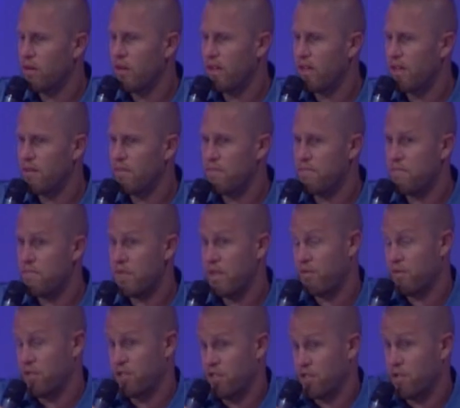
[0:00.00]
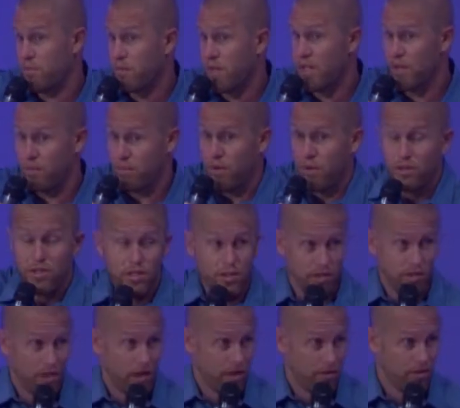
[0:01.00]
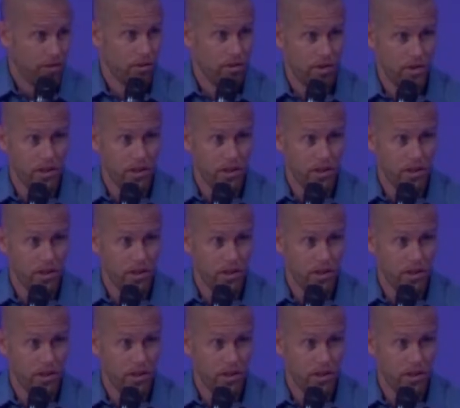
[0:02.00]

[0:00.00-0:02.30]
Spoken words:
And that was just me on a personal level.